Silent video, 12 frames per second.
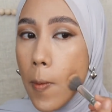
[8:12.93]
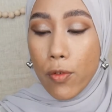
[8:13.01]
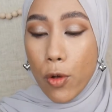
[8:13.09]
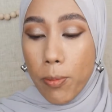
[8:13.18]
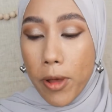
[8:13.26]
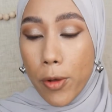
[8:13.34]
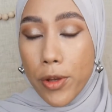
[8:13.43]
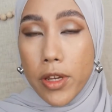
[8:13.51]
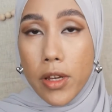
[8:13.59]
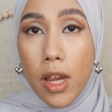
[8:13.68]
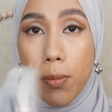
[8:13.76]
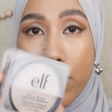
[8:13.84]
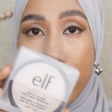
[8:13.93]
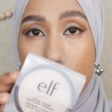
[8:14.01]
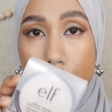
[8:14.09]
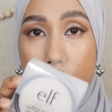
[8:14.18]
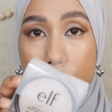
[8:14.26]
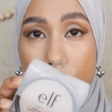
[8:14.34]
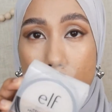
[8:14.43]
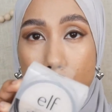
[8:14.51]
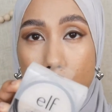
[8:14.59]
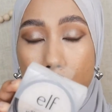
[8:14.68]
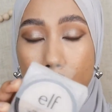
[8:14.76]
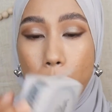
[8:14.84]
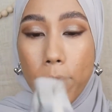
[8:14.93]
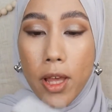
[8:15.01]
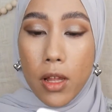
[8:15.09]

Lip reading: For powder, I'm going to use this one from